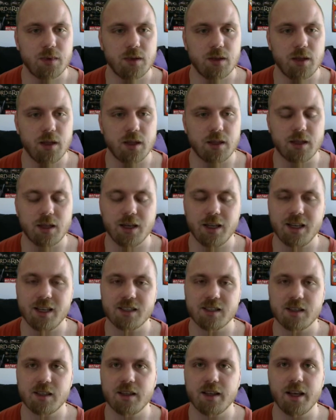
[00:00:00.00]
at
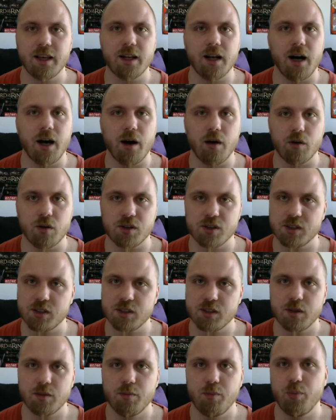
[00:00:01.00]
least 10 hours
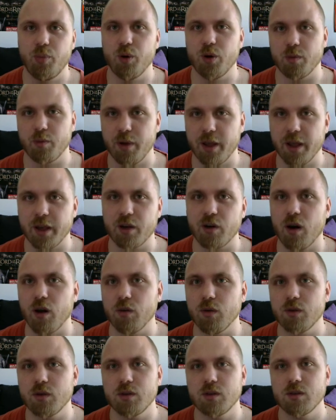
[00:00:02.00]
per background
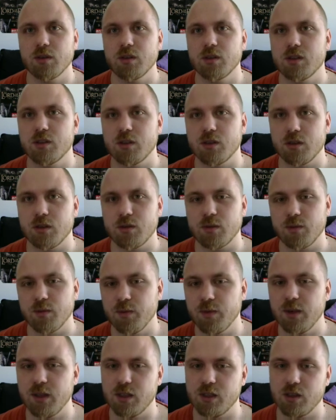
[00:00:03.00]

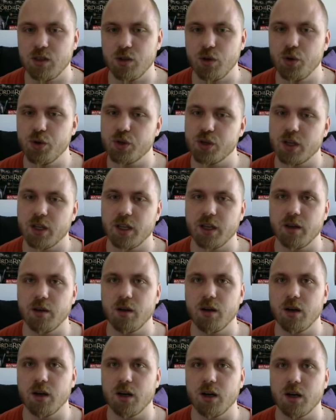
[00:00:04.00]
is usually
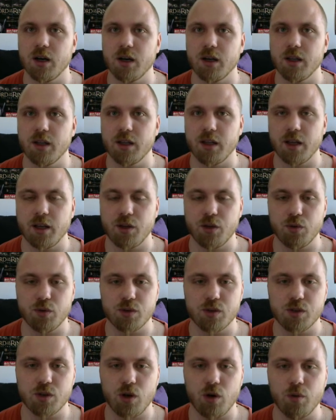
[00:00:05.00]
that I do.
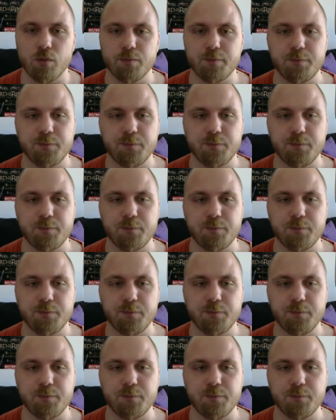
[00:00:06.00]
So